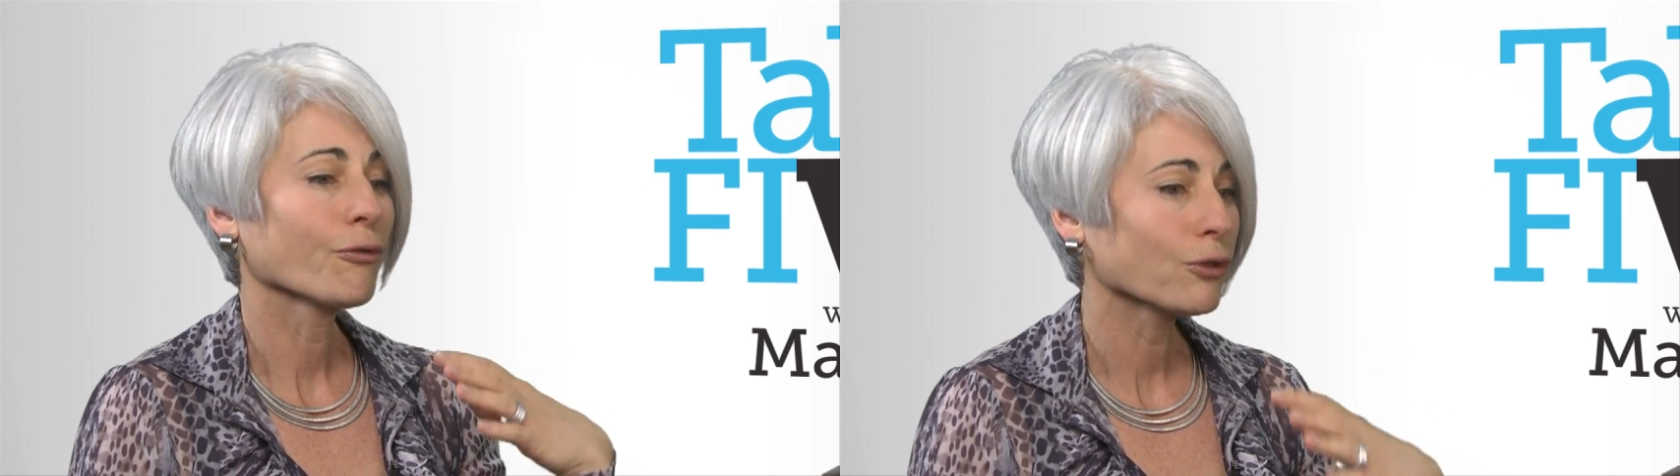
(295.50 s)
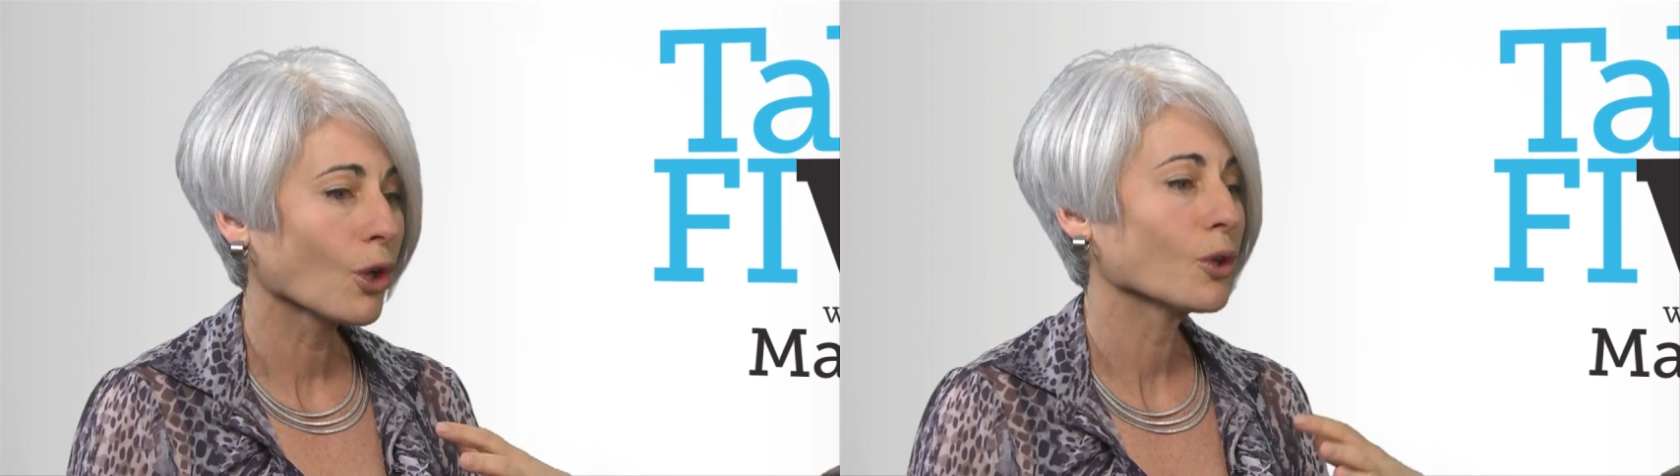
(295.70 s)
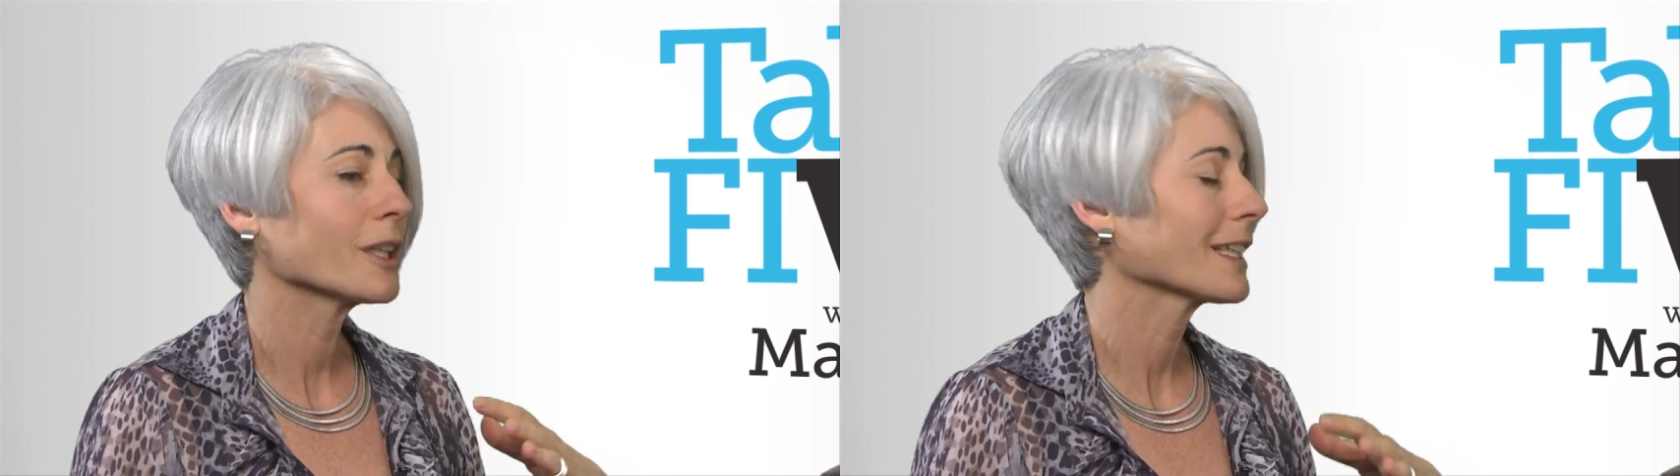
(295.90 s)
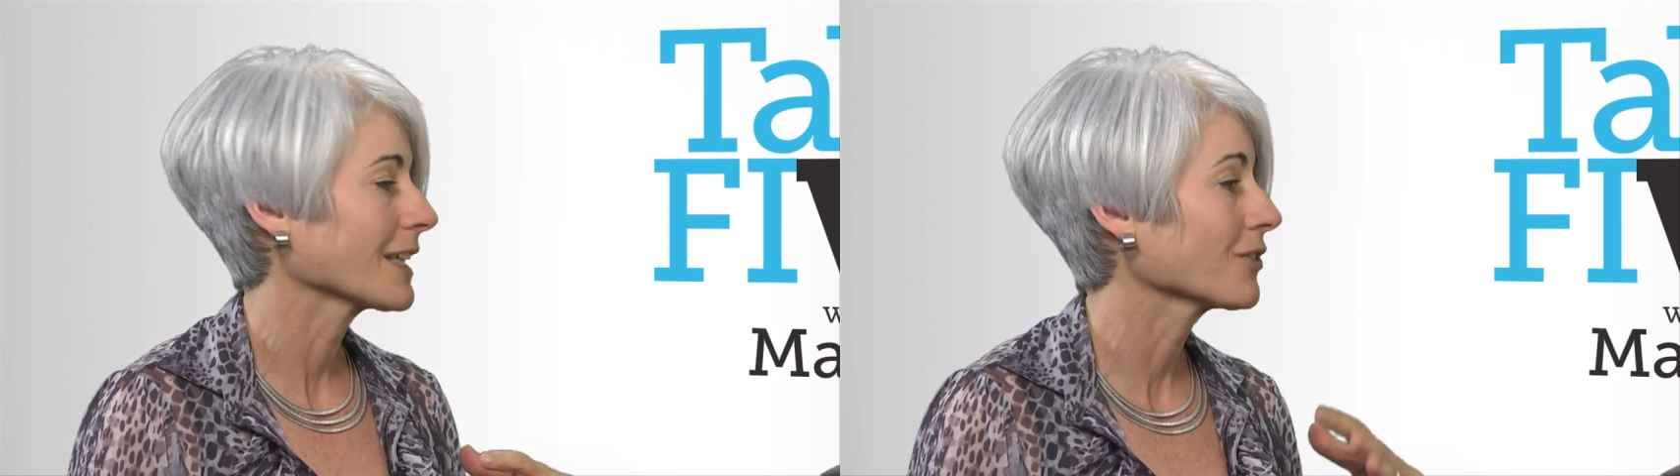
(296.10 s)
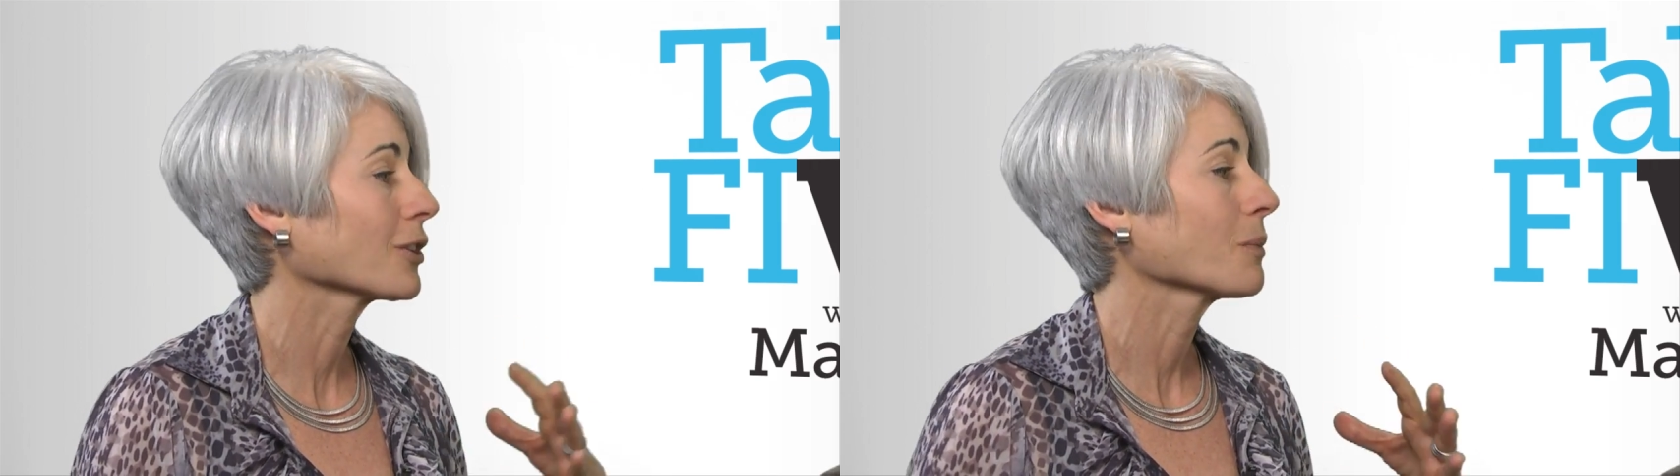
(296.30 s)
floating
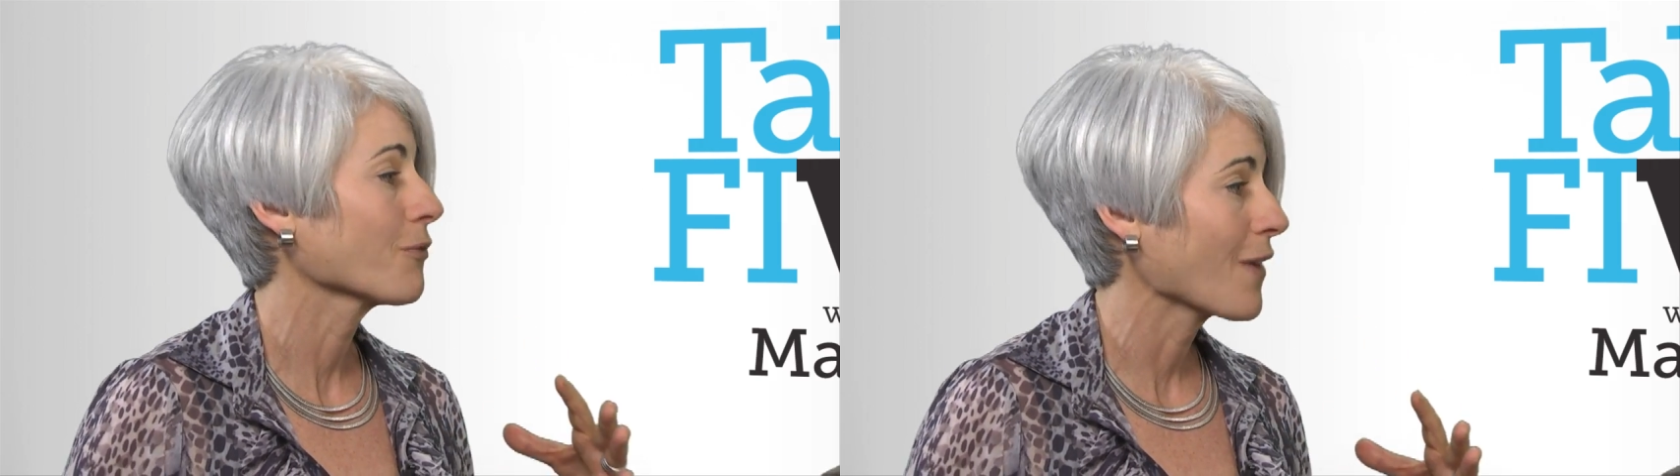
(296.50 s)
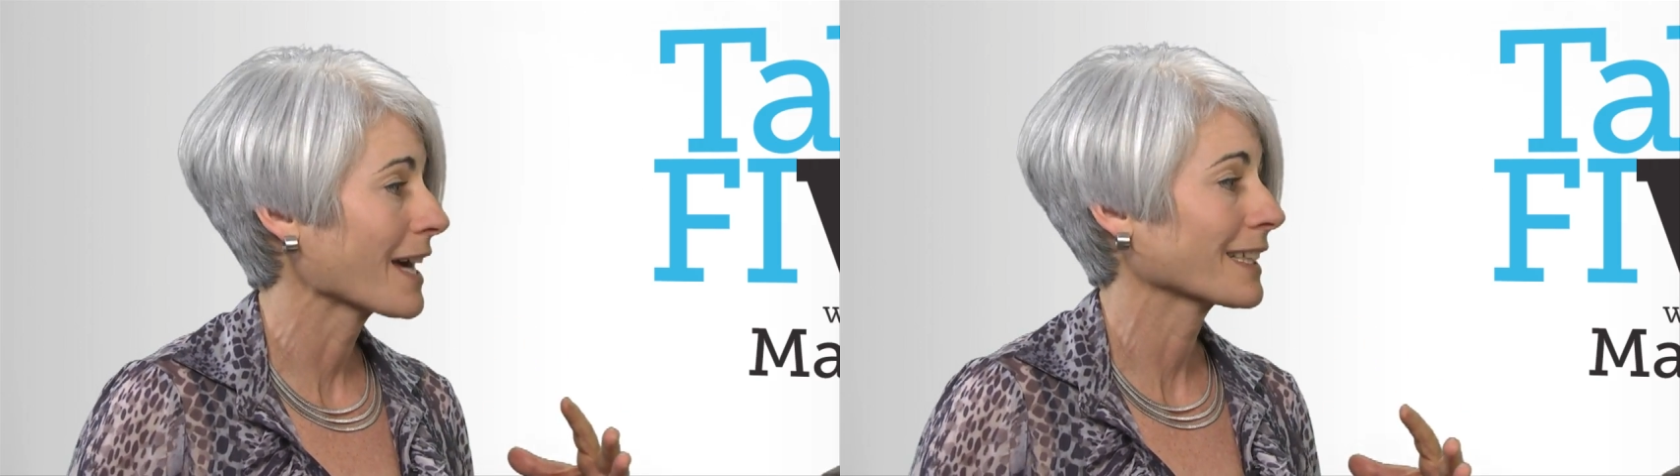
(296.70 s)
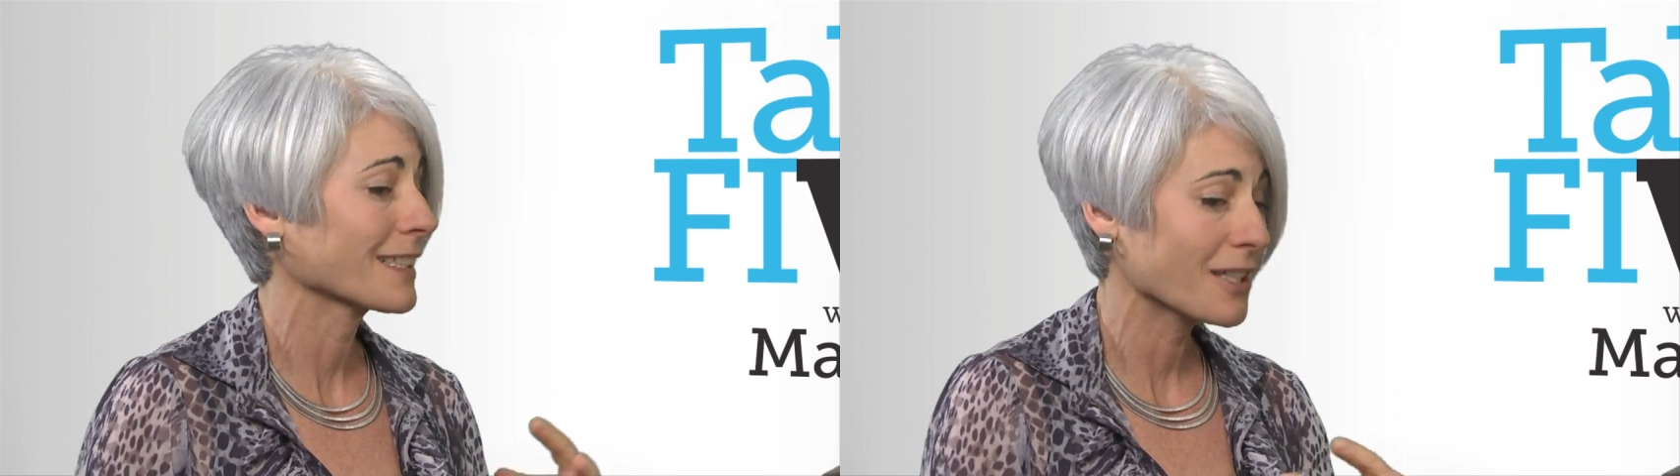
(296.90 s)
in the lymphatic